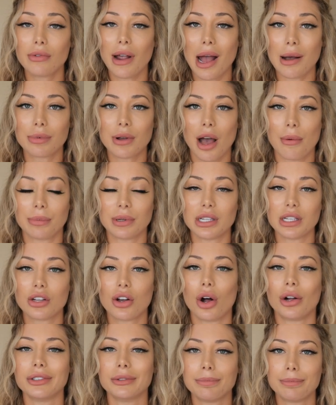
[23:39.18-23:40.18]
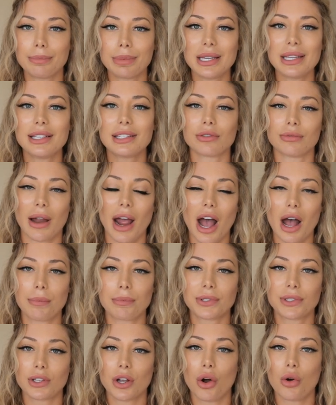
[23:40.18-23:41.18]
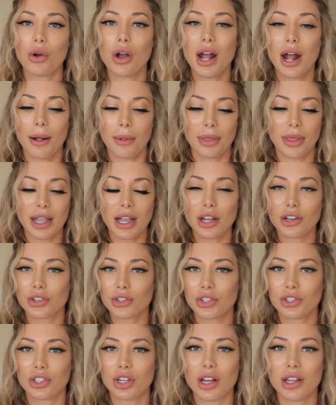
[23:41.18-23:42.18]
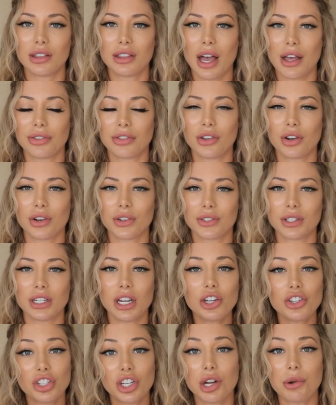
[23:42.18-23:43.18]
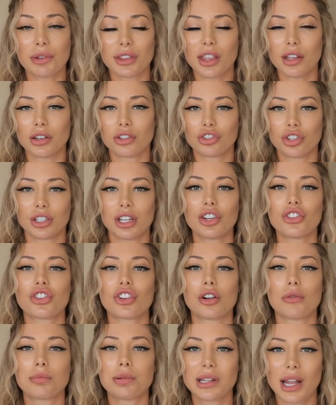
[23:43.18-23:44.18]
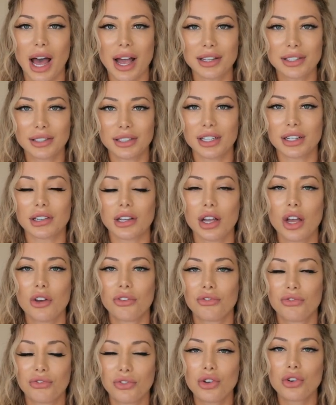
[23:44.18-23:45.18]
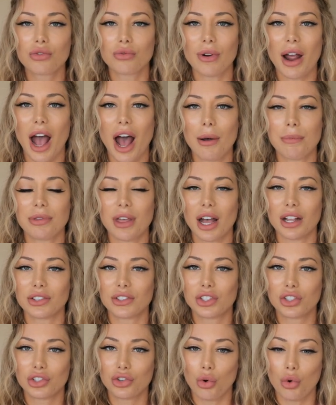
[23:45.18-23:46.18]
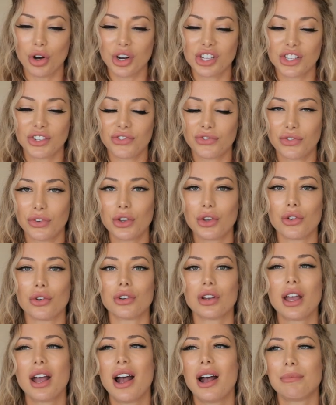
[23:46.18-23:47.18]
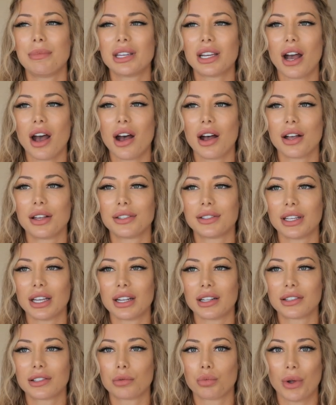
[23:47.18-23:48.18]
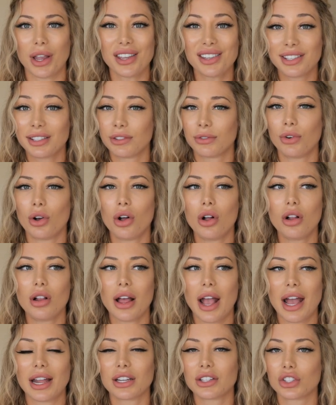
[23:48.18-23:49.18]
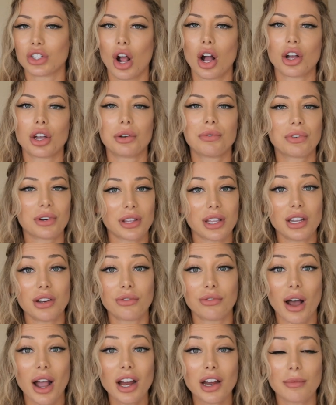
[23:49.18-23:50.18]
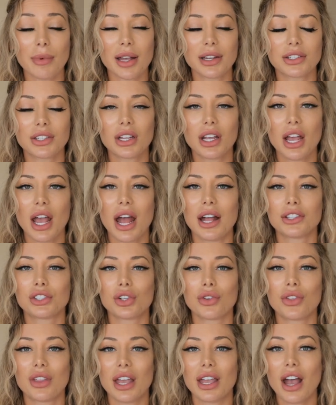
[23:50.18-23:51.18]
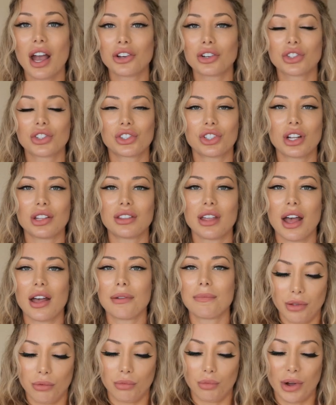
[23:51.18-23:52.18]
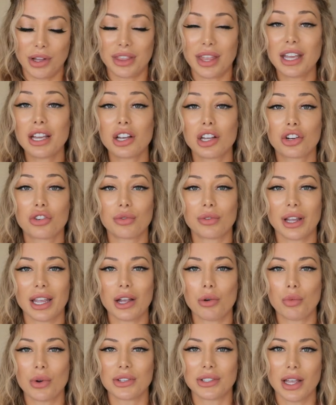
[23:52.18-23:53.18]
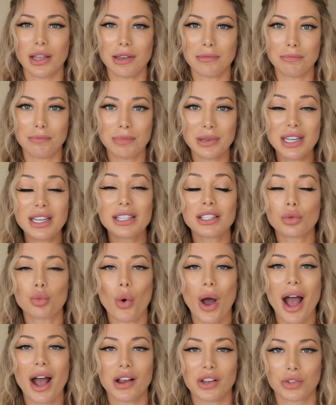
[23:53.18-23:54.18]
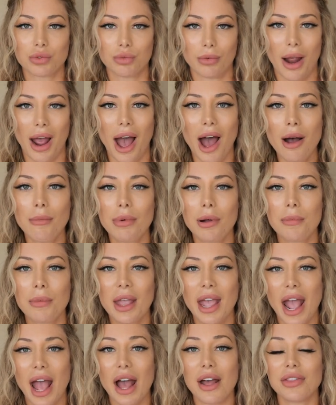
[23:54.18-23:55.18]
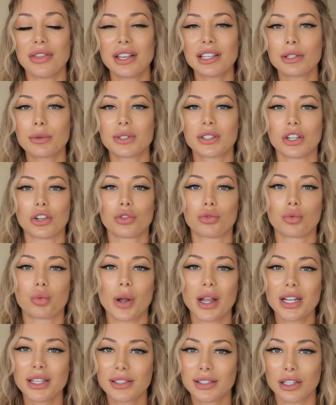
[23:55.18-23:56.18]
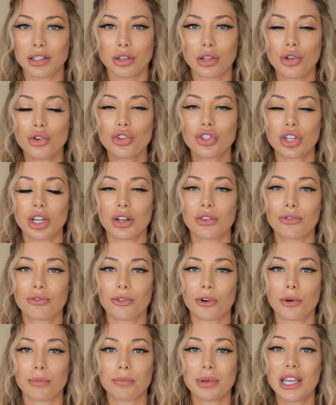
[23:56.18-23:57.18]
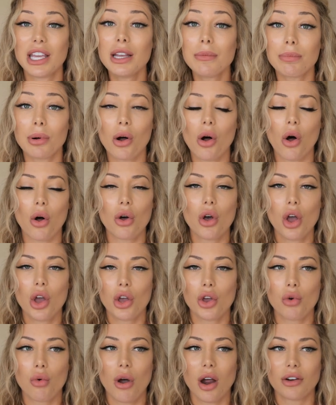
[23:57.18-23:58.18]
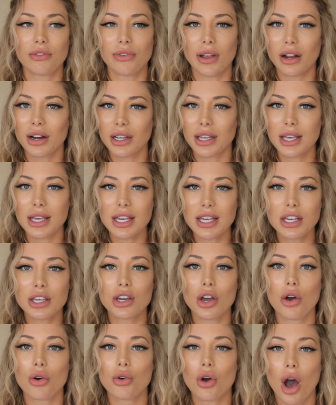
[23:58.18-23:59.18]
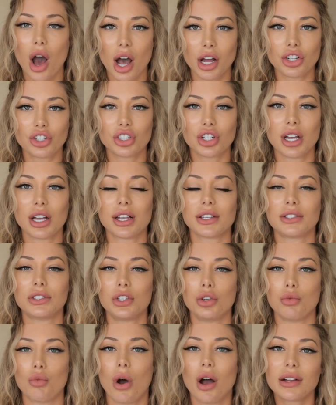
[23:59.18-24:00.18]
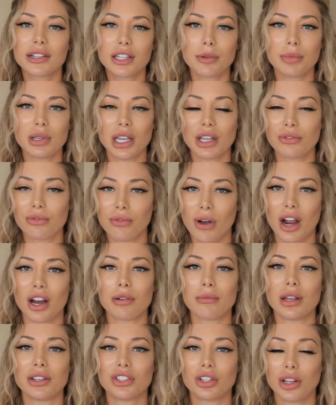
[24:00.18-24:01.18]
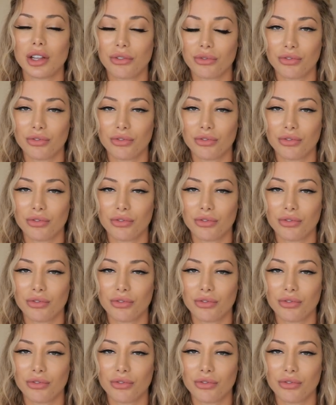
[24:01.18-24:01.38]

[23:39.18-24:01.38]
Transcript: wrap company called Bee's Wrap. So they understood that there's an issue with the traditional plastic food wrap that stores food, because it's wasteful and it's not good for the environment. And so they understood that what they could create was a beeswax wrap, and this was a great solution for people who are very eco-conscious, who want to be environmentally